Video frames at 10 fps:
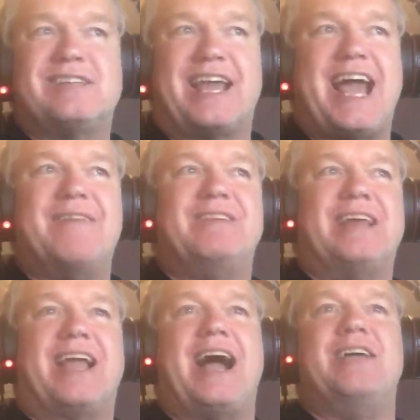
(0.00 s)
is like
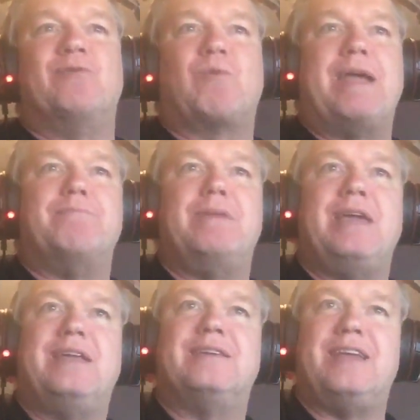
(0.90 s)
having the guy who raped
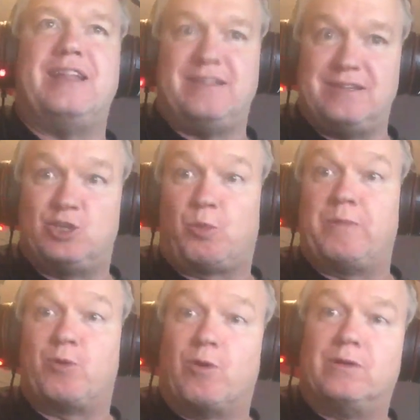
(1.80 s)
me in the
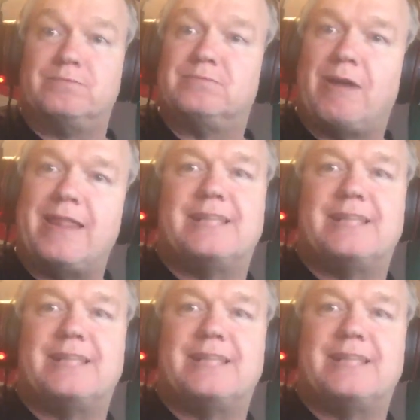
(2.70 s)
Supreme Court.